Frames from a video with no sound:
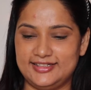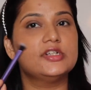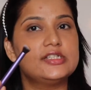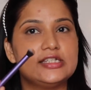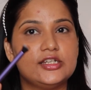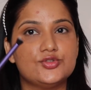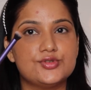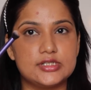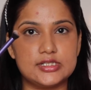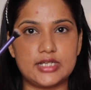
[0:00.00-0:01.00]
First, she
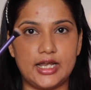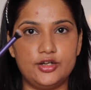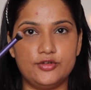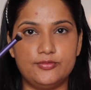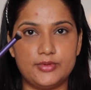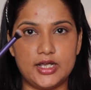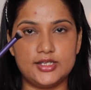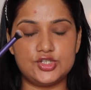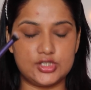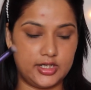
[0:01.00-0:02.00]
used this kind of
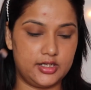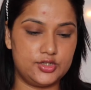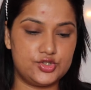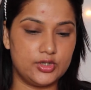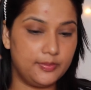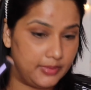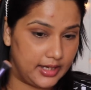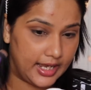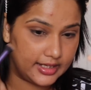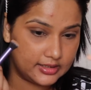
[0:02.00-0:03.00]
brush to
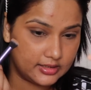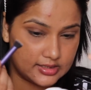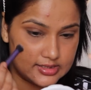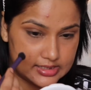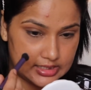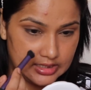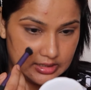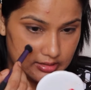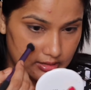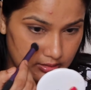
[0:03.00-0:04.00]
apply the
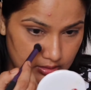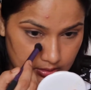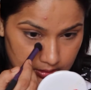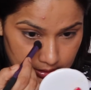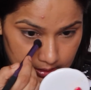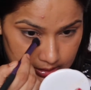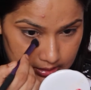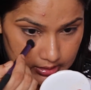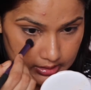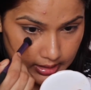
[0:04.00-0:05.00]
concealer
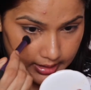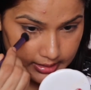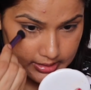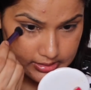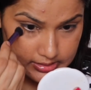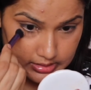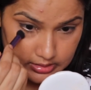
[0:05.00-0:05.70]
under her eyes.